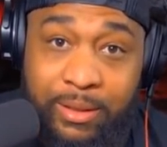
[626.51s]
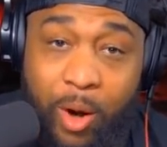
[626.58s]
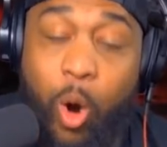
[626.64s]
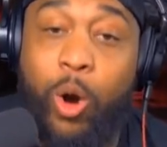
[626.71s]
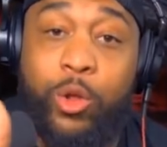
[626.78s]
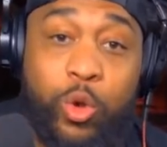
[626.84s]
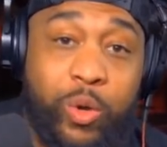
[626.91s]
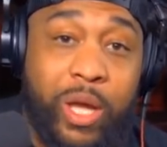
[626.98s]

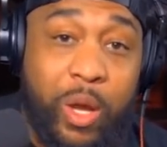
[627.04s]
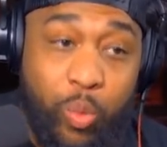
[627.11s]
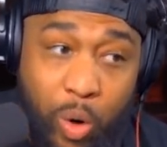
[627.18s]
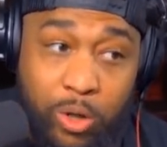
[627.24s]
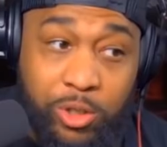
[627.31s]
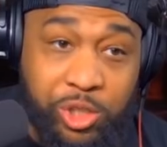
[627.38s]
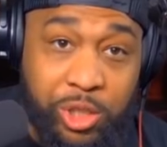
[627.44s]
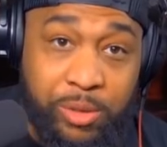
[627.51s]
or you can
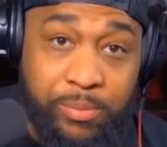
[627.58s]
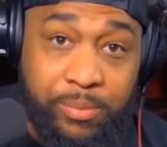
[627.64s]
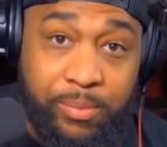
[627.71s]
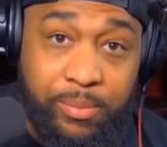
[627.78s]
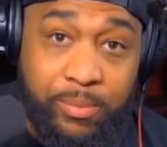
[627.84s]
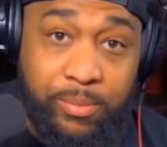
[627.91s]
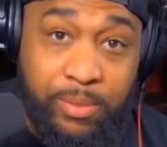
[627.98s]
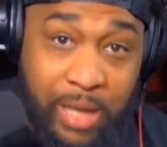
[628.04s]
worship
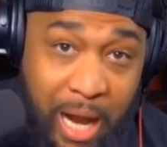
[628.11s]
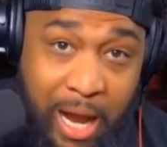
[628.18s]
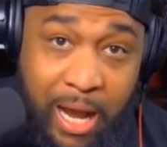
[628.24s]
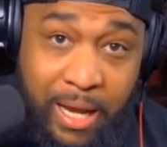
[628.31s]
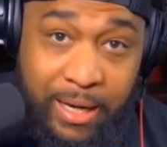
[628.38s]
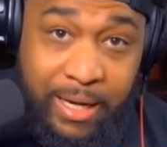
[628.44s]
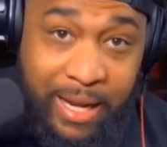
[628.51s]
God